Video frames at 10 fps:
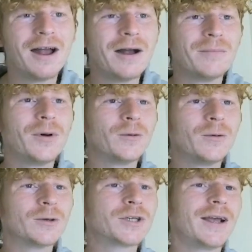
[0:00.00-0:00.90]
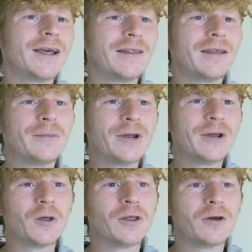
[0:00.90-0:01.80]
But we'll try and get them in
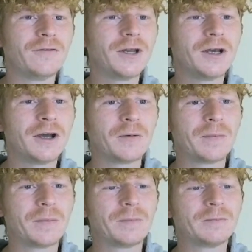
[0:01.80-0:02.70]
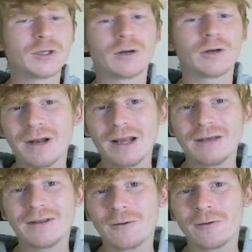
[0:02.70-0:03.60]
another video. So I'm going to be leaving
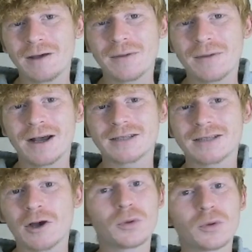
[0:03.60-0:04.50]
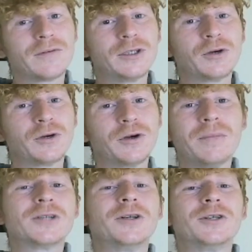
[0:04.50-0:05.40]
that one here, my guys. I hope you have enjoyed it. Make
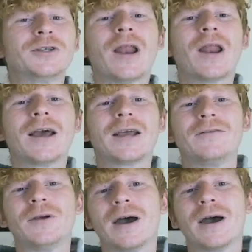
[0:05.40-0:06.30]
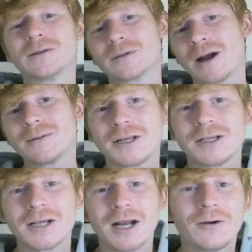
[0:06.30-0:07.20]
sure you're dropping a like if you have. Subscribing to the
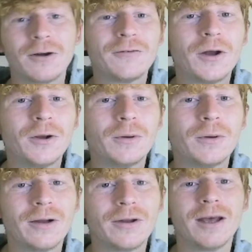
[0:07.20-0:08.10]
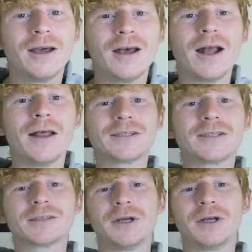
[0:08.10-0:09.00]
channel if you are new around here. This
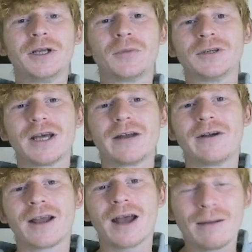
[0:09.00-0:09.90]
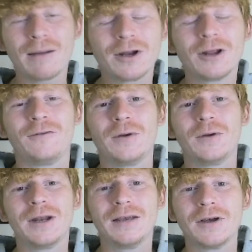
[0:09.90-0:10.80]
has been your boy, Sederik. I'm going to love you and
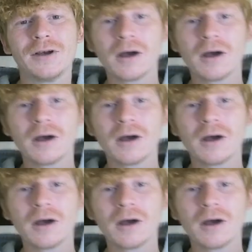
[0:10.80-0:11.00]
leave you.